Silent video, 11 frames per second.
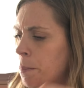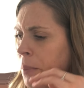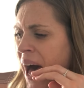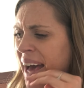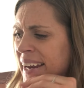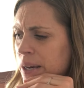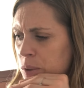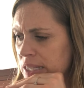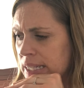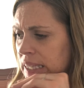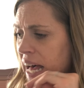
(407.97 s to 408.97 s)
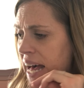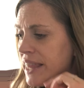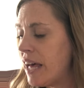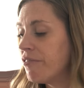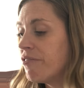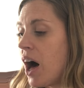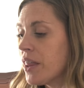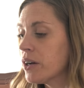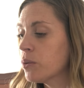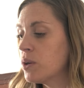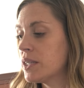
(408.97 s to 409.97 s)
Patty was glad that
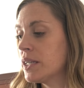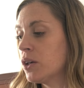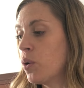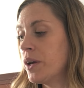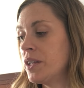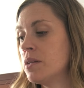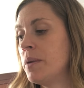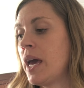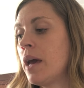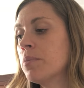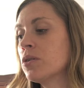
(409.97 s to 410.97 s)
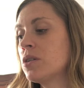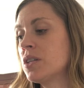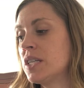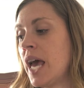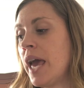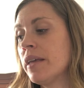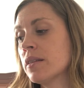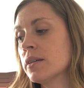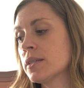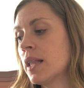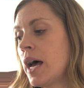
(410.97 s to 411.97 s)
Father wasn't going to be able to take
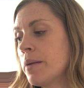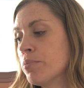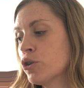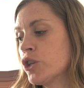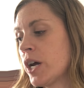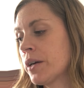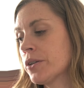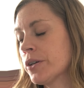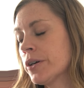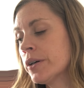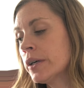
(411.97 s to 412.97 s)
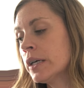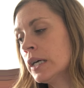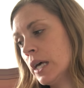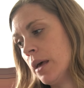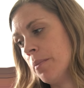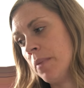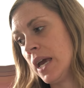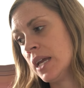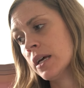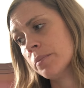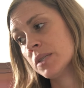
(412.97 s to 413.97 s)
the slide projector. It
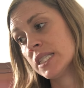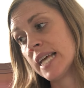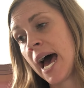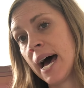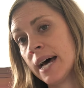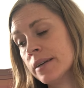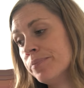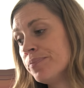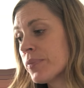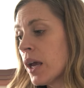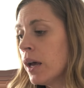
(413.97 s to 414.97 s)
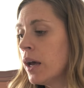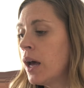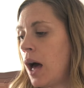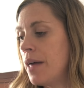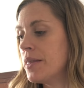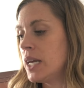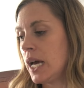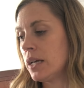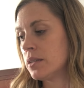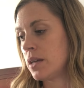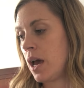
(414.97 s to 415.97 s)
made him sad. And the
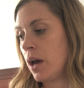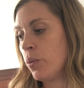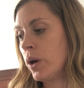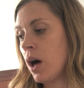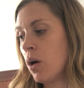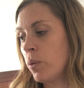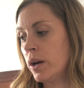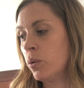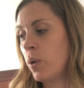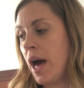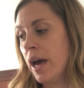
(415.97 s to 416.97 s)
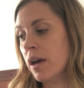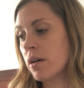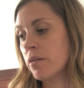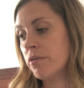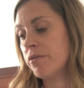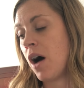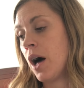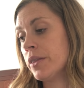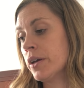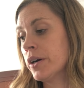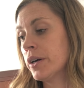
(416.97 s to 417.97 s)
next day we all went away.
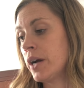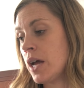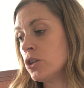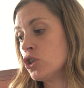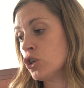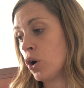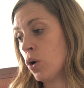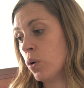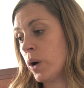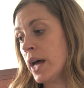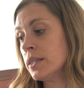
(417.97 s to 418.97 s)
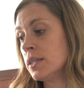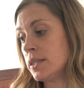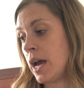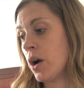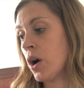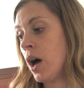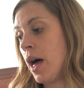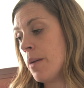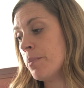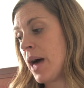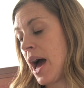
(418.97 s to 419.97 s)
Father and Joe and Sarah
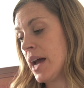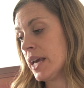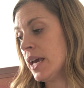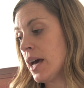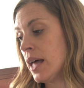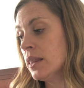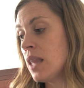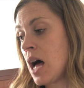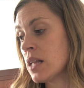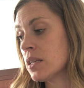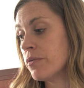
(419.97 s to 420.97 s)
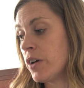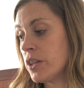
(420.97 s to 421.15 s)
and Patty and lots of